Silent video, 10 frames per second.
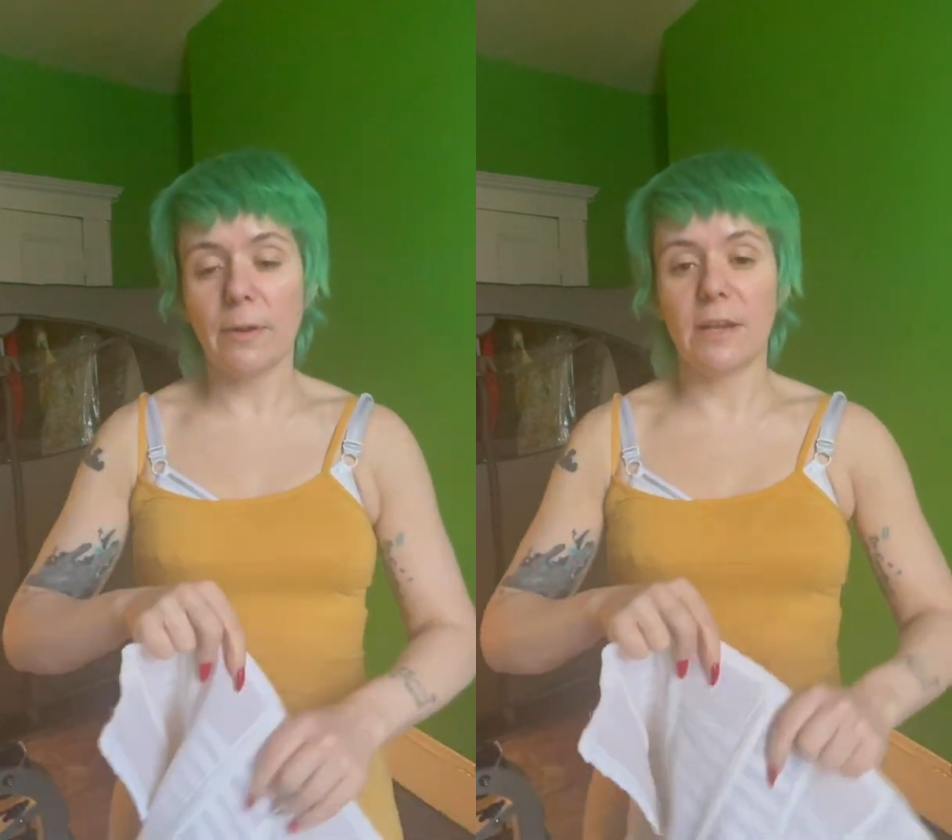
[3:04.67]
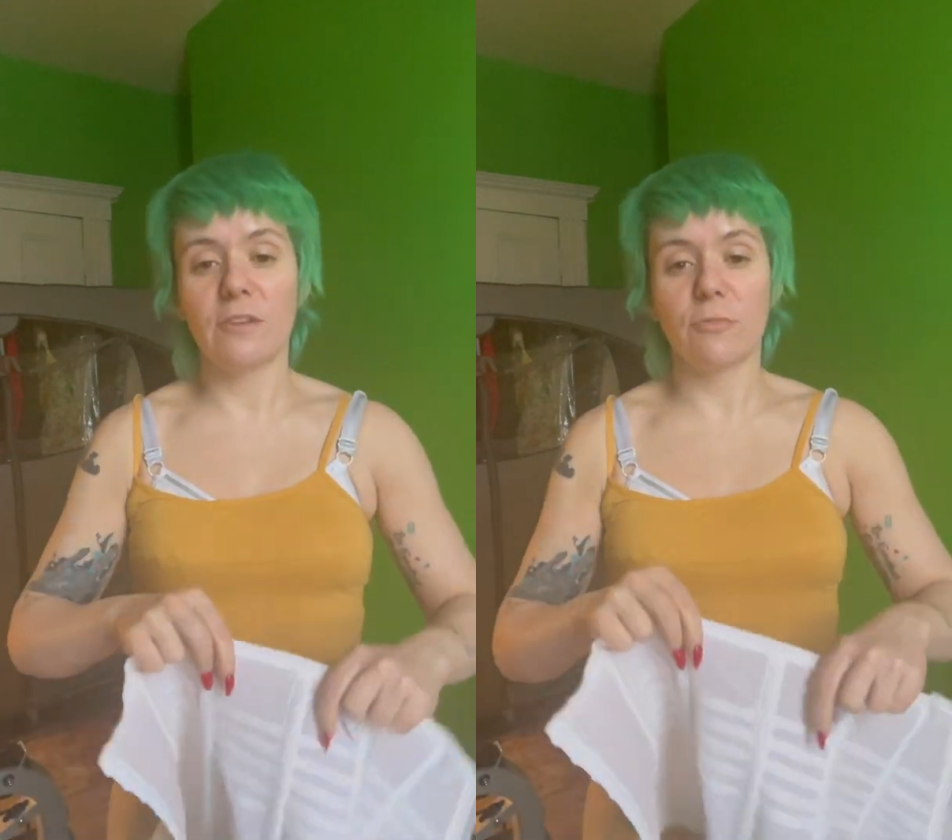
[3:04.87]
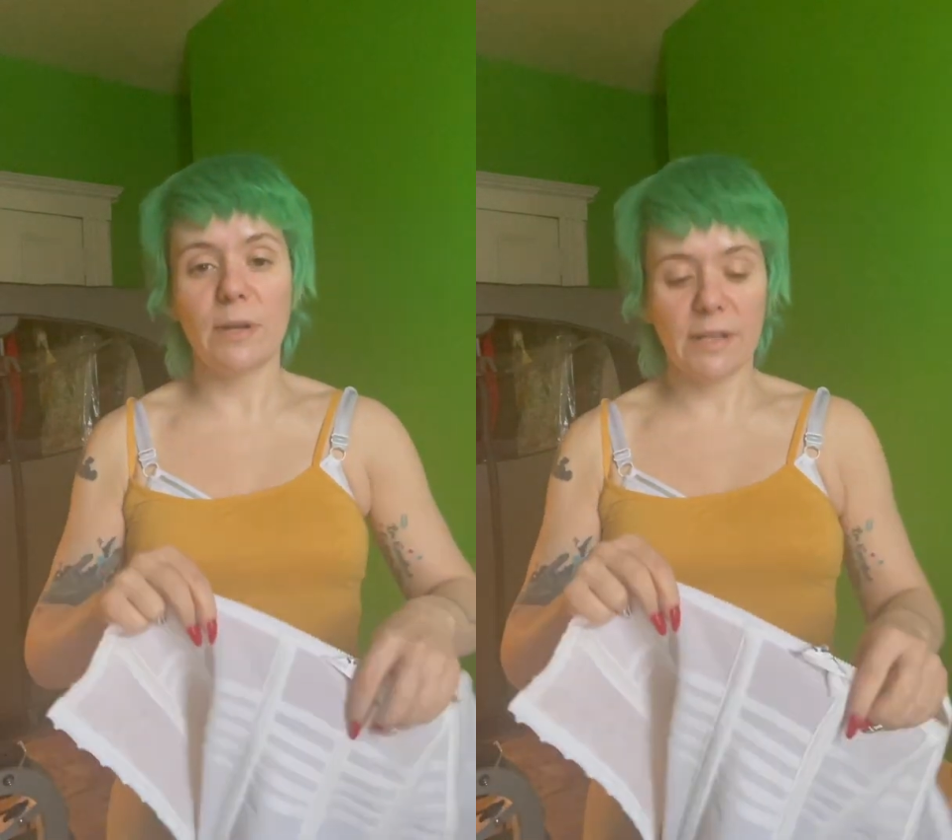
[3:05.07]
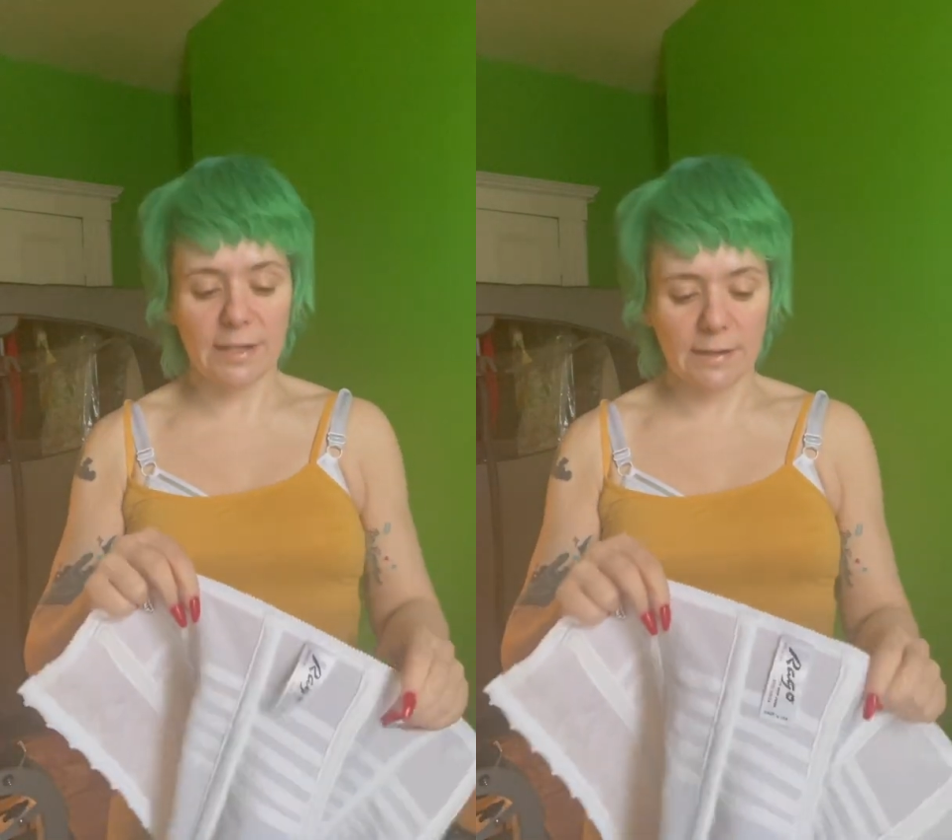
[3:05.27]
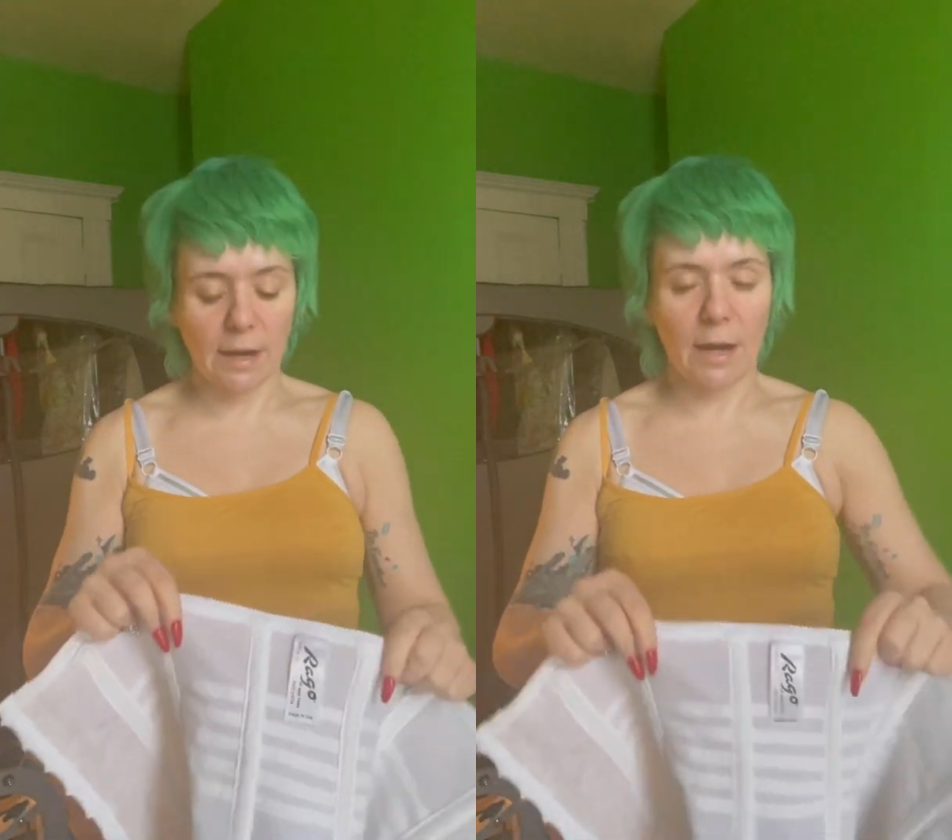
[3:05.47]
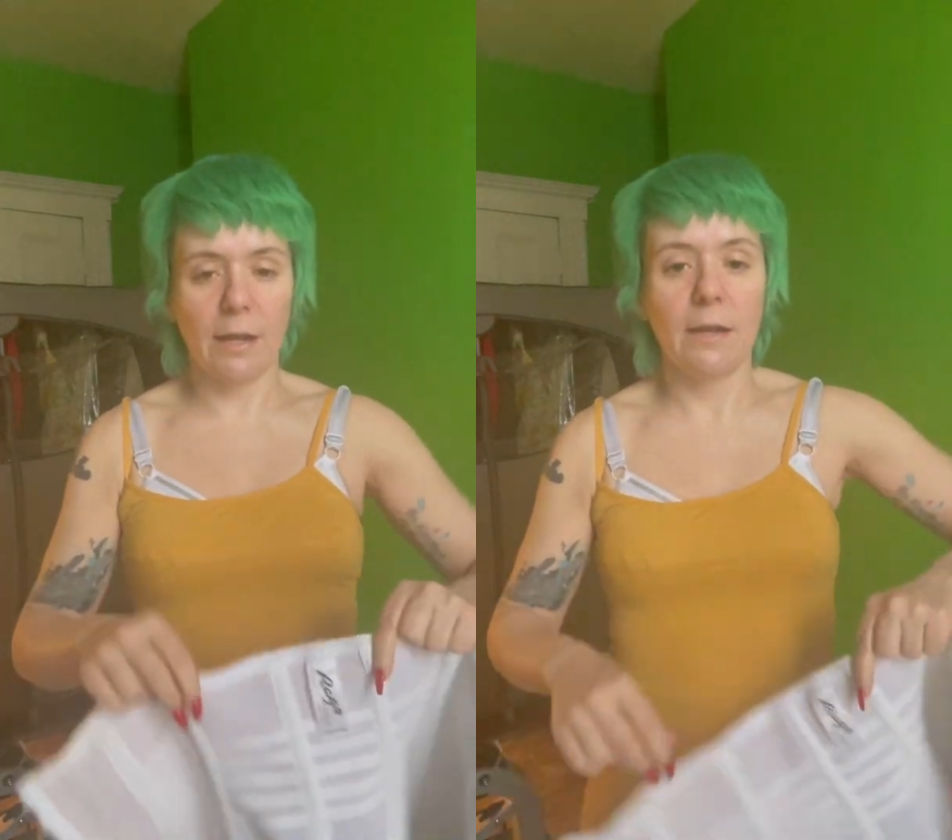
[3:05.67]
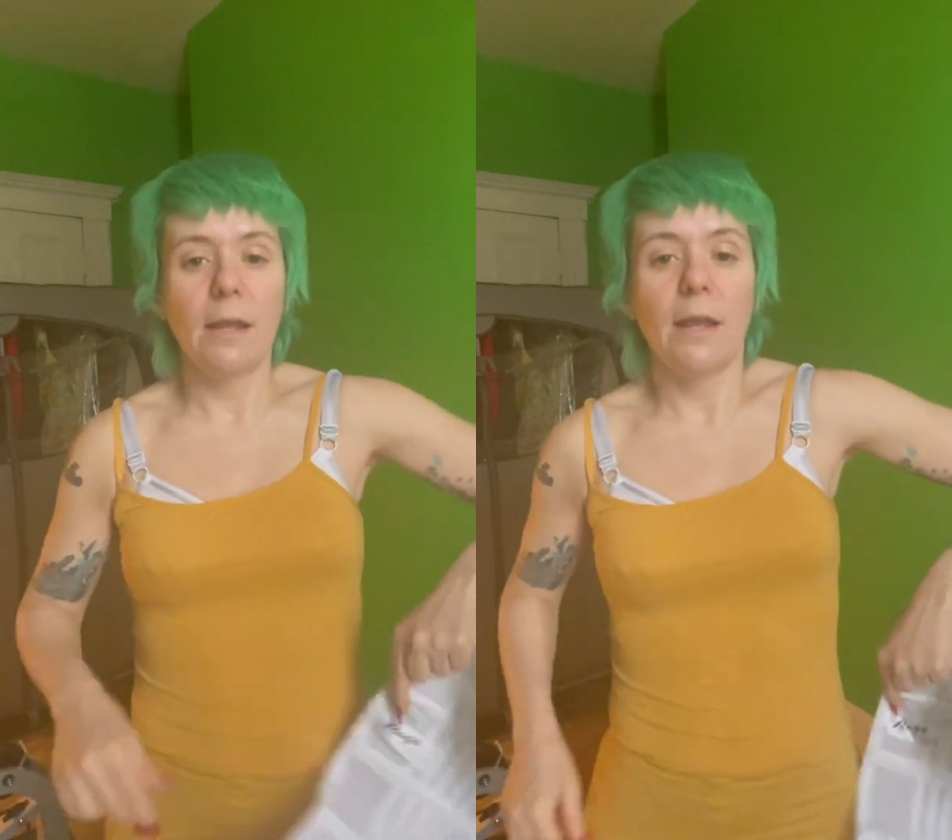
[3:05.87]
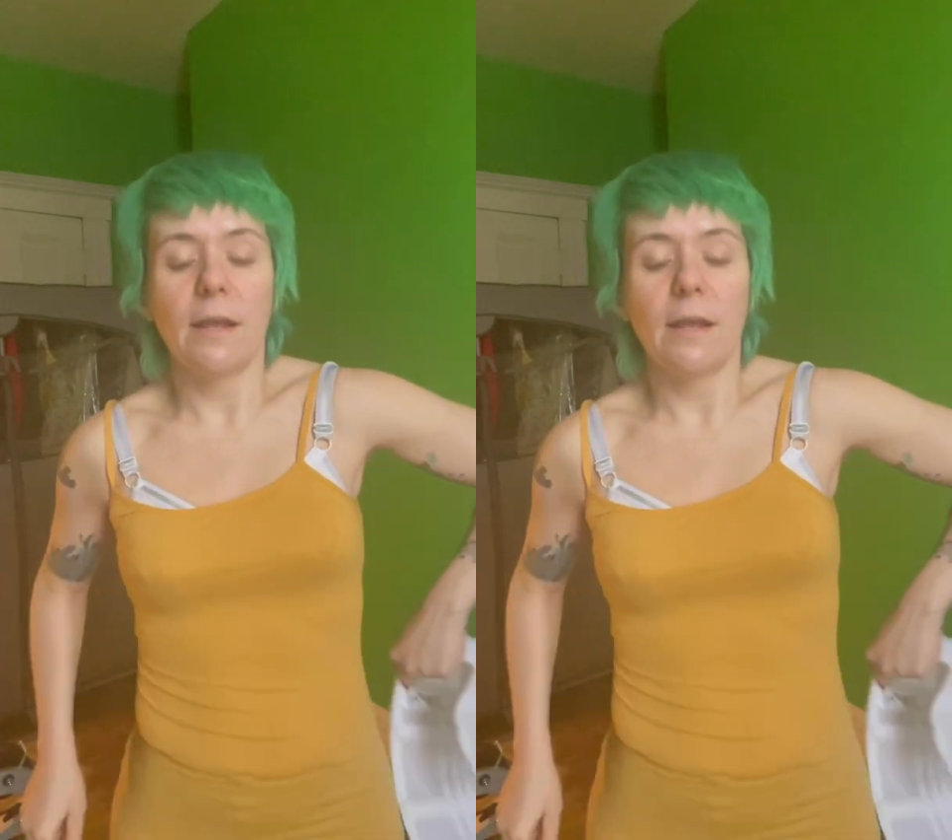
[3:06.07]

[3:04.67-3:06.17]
and it's really not an